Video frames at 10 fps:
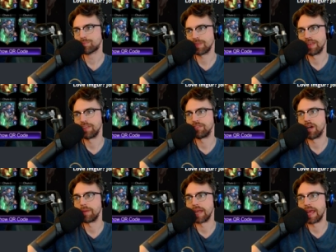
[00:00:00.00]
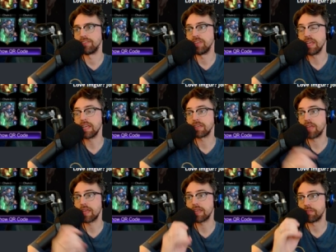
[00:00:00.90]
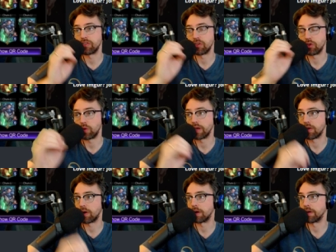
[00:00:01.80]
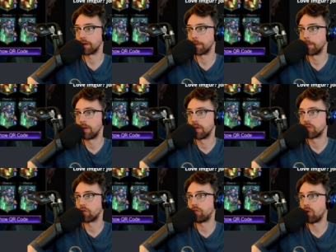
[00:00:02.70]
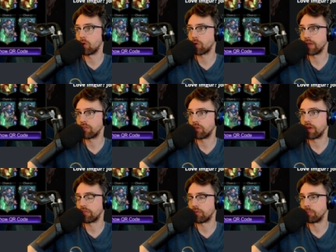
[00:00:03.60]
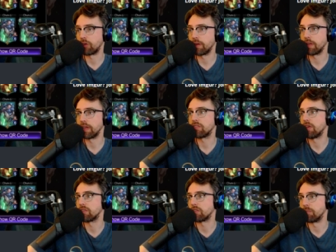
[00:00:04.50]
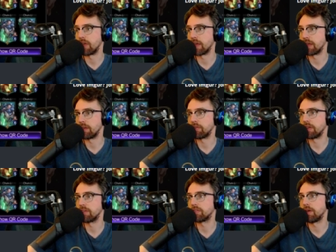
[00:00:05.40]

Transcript: It's dominant. And Zangief is a great card here. So full green, so you got some Chunlis, some Zangiefs.